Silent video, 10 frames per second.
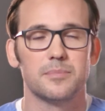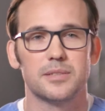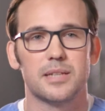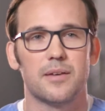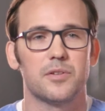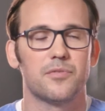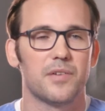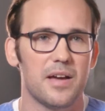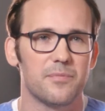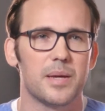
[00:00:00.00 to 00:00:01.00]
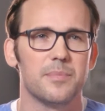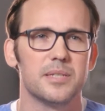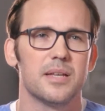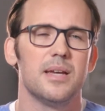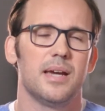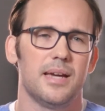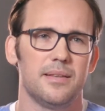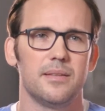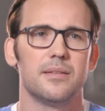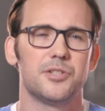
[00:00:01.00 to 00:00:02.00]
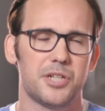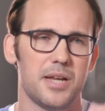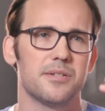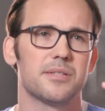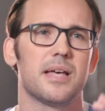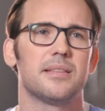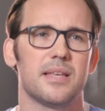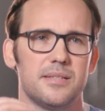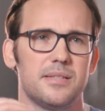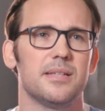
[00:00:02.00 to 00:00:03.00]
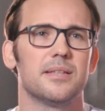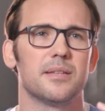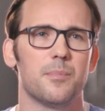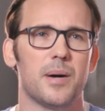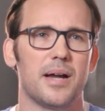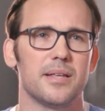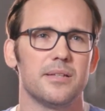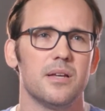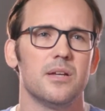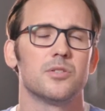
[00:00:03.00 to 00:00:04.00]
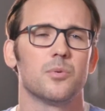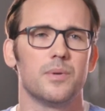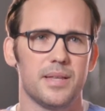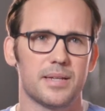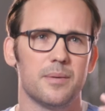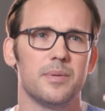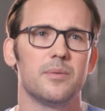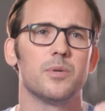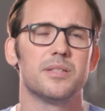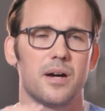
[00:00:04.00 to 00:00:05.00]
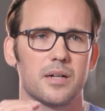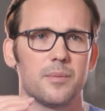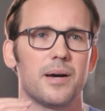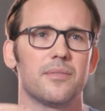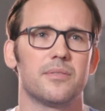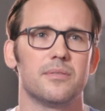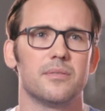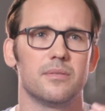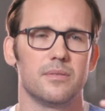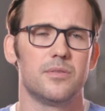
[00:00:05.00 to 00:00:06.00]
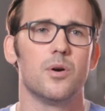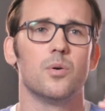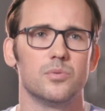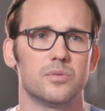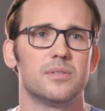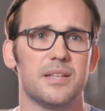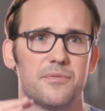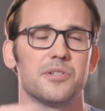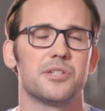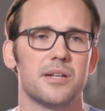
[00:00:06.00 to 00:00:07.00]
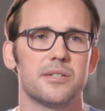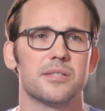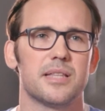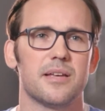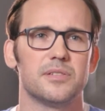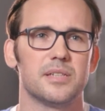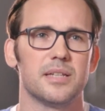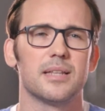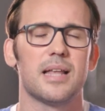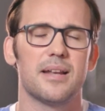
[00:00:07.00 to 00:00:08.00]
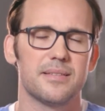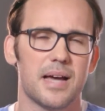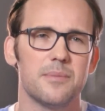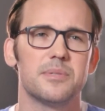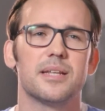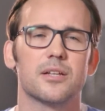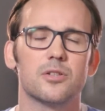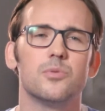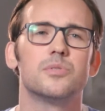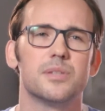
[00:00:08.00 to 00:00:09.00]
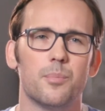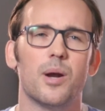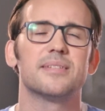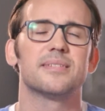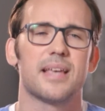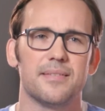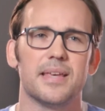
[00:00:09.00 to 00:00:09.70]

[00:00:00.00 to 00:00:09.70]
it's after 5 babies, and the changes that they see in their body. So when they come in, we talk about those different changes they've seen. A lot of times it includes the breast and